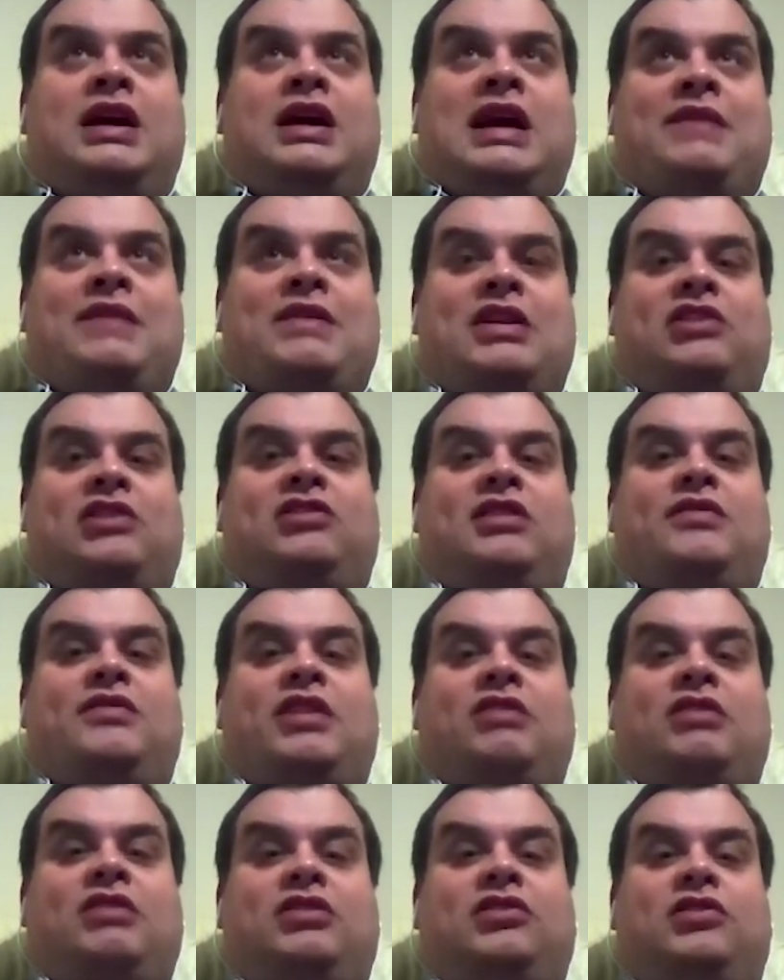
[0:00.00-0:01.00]
eventually they
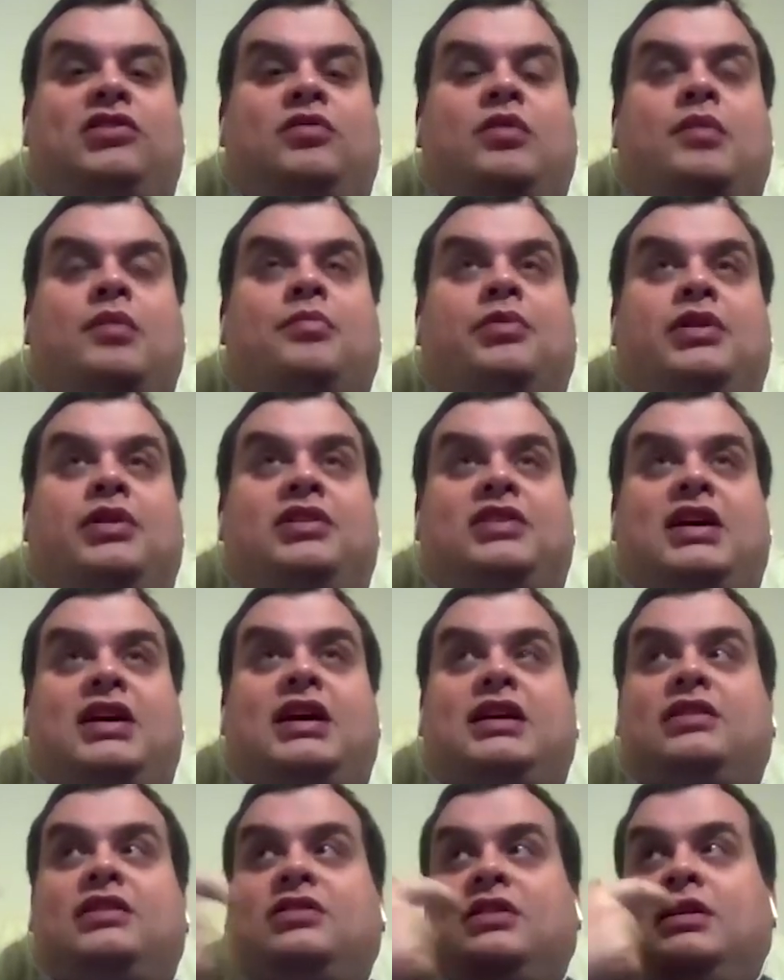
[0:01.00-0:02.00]
stretched it to
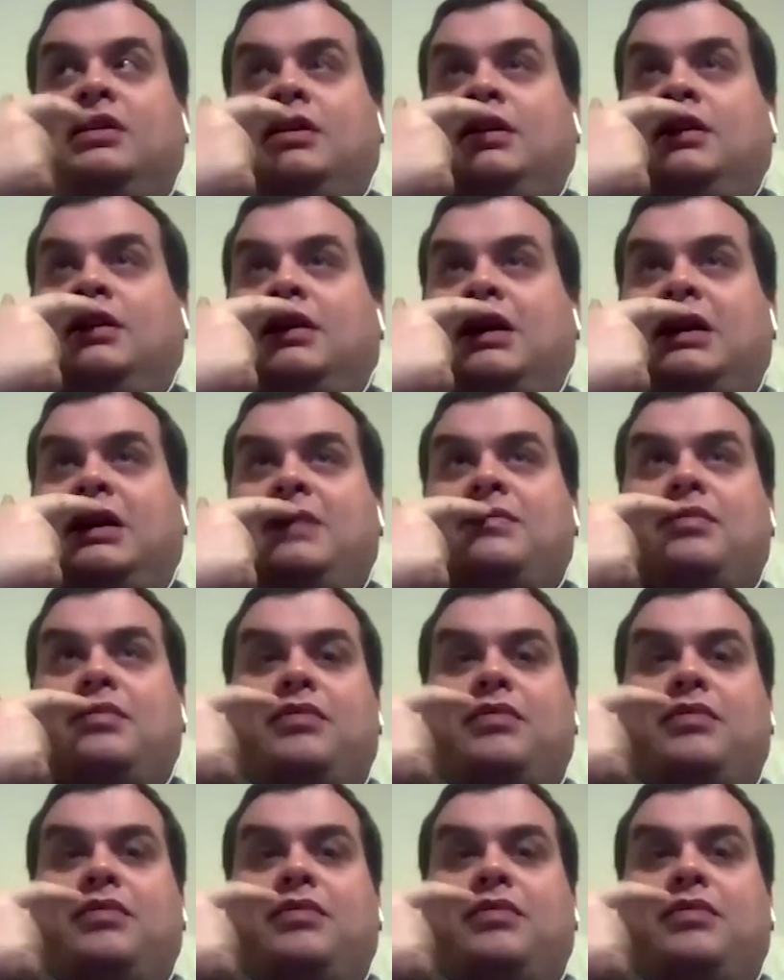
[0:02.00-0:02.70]
1.8. And in the